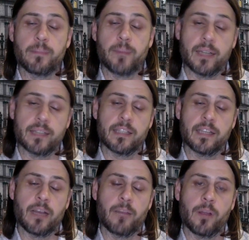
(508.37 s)
parts of the
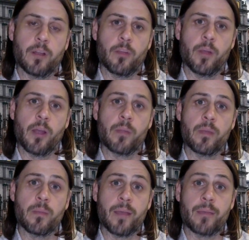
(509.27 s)
gut microbiome
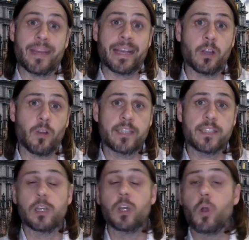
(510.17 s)
that may be increased